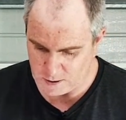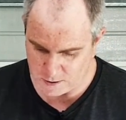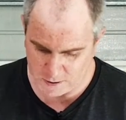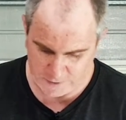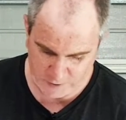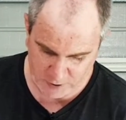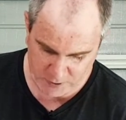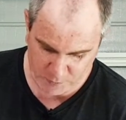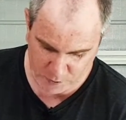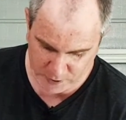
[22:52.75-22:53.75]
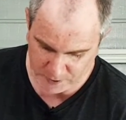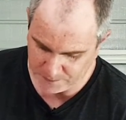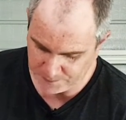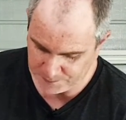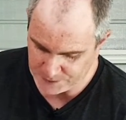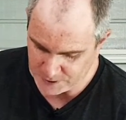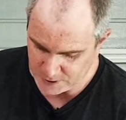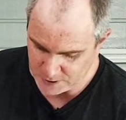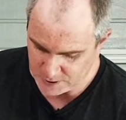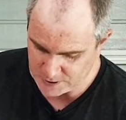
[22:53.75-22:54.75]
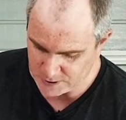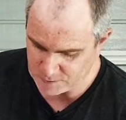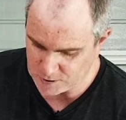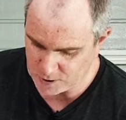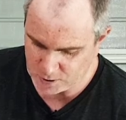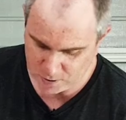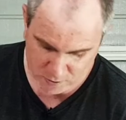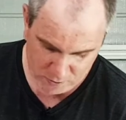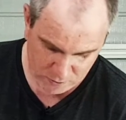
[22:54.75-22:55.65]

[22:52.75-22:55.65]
to the furthest point. It's up to you.